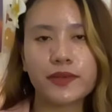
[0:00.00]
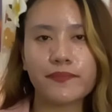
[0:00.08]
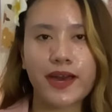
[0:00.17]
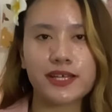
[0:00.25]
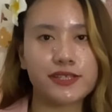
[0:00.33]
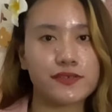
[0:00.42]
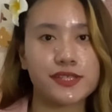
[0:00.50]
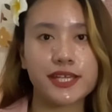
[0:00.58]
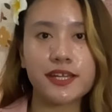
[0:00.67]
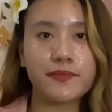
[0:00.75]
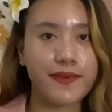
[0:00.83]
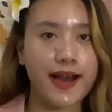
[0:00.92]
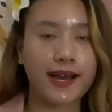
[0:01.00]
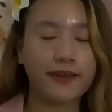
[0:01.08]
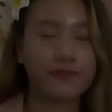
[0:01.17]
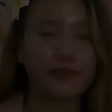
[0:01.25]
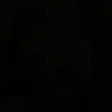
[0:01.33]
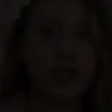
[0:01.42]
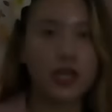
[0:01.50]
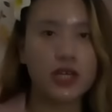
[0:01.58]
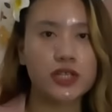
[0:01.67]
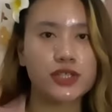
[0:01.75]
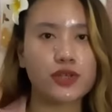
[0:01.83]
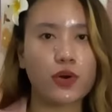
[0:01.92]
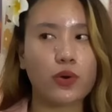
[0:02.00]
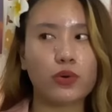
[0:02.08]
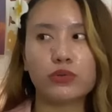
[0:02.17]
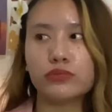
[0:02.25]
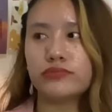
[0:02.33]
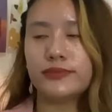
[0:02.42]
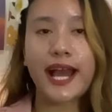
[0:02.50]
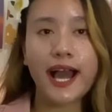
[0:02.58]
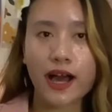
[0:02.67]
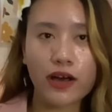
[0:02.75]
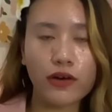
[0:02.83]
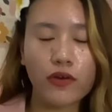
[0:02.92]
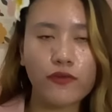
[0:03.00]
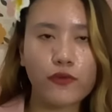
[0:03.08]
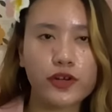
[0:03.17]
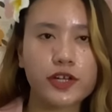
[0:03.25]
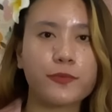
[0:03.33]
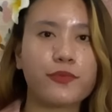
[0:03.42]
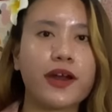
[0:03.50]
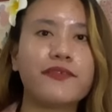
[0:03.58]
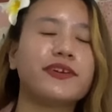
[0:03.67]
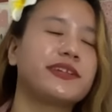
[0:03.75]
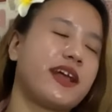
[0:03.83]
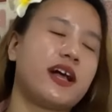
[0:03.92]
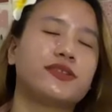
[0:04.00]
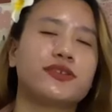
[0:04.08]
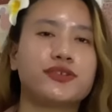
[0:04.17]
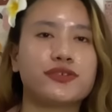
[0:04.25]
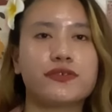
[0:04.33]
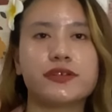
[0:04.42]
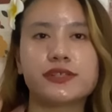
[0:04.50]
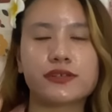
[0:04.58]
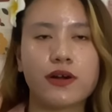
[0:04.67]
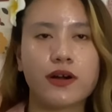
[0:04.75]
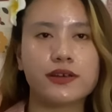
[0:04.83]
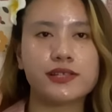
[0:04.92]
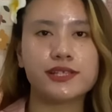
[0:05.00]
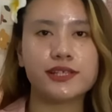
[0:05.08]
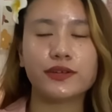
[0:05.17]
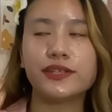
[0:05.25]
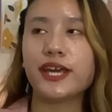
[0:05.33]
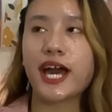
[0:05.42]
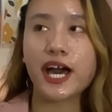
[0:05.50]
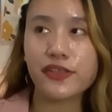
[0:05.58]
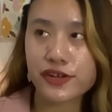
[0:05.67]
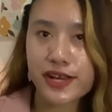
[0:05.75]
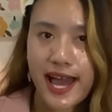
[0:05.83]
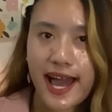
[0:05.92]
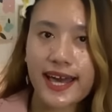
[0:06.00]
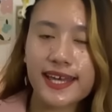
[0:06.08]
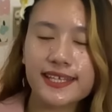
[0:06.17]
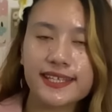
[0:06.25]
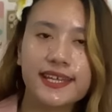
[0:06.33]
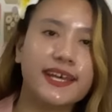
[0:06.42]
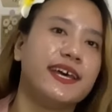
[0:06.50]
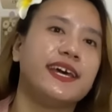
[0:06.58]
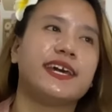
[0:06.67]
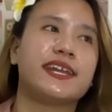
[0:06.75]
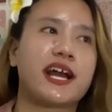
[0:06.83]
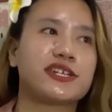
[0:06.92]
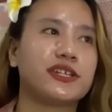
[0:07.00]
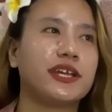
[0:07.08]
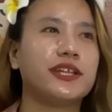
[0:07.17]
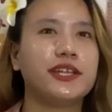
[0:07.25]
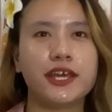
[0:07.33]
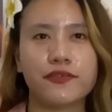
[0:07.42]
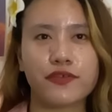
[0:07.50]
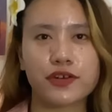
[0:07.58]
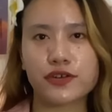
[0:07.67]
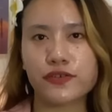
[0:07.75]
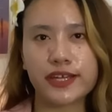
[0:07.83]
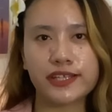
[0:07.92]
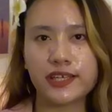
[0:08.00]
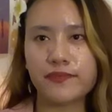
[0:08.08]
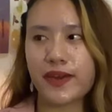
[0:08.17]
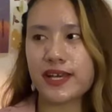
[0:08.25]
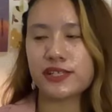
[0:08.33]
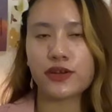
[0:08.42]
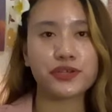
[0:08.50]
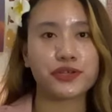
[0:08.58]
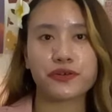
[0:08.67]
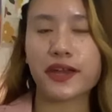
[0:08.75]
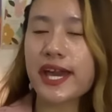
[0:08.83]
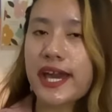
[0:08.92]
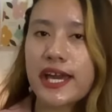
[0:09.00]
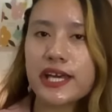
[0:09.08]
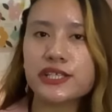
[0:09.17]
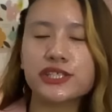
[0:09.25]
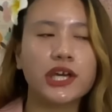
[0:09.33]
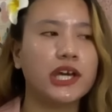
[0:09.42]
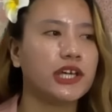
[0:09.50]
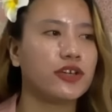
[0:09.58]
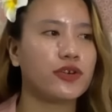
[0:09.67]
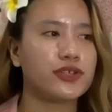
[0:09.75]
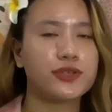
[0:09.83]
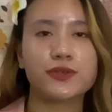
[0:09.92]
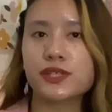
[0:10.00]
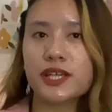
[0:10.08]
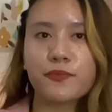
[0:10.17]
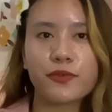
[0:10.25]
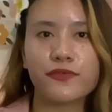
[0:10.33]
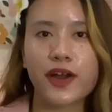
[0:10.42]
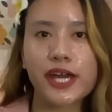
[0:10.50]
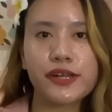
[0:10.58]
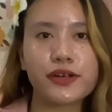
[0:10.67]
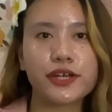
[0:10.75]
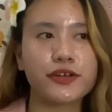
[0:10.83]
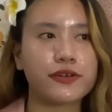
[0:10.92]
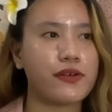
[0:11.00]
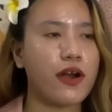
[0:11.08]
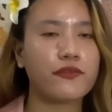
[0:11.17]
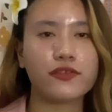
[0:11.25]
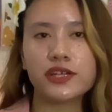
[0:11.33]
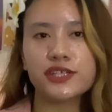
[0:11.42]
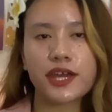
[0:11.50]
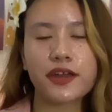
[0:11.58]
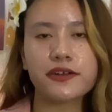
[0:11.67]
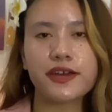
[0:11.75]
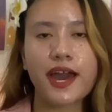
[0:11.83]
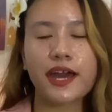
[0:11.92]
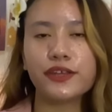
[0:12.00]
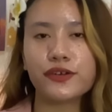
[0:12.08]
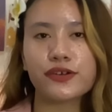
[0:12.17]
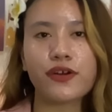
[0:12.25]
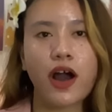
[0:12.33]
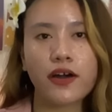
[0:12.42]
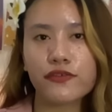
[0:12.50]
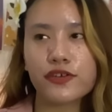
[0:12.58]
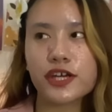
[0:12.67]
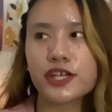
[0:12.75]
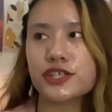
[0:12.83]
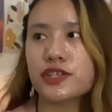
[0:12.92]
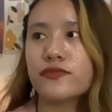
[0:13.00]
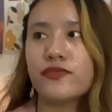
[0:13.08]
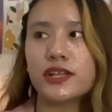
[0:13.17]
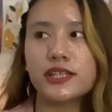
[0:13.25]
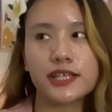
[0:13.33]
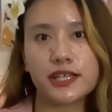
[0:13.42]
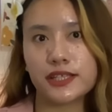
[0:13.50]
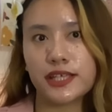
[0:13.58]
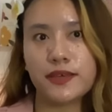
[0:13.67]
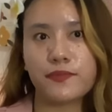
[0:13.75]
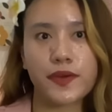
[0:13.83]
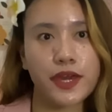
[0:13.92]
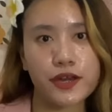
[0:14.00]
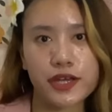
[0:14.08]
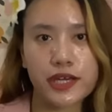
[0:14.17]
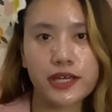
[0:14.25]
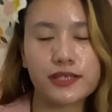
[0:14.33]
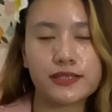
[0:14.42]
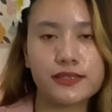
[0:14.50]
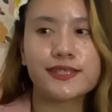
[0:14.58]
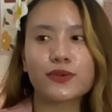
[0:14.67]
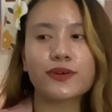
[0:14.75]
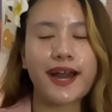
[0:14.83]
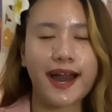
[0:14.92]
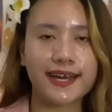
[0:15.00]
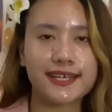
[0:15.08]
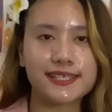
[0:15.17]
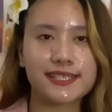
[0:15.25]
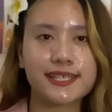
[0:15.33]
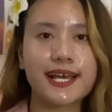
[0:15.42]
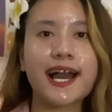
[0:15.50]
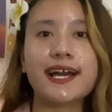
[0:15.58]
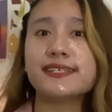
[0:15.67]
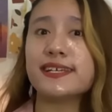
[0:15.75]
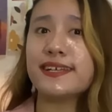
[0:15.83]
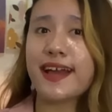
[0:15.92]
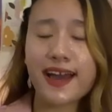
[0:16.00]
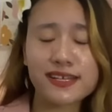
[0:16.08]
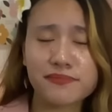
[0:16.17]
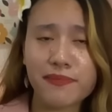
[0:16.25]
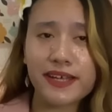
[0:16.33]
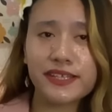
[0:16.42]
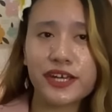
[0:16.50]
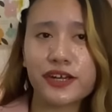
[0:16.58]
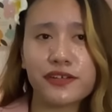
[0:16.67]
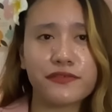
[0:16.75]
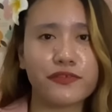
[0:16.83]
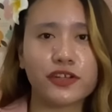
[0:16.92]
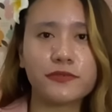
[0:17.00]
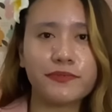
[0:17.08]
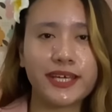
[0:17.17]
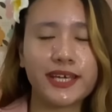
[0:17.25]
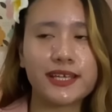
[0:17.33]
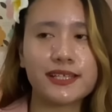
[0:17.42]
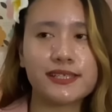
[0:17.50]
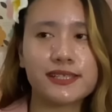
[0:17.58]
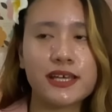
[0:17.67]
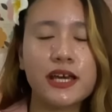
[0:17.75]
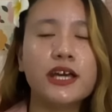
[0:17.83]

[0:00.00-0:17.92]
pesos and above. So now, for the private health insurance cost, on the other hand, it actually differs greatly based on your age, your chosen provider, your coverage area, and your coverage validity period. So guys, as an expat here in the Philippines,